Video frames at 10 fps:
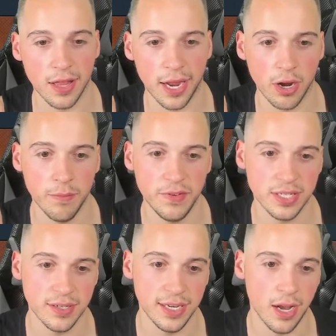Like,
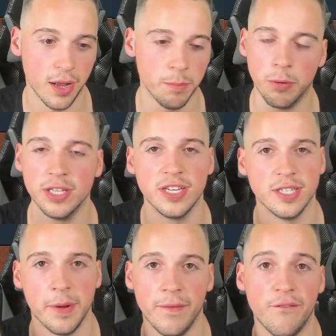obviously,
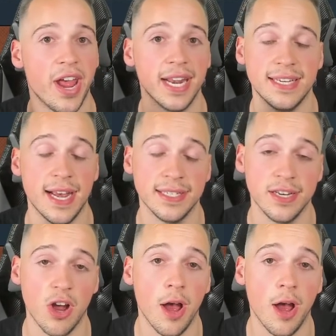Brunson's been fantastic.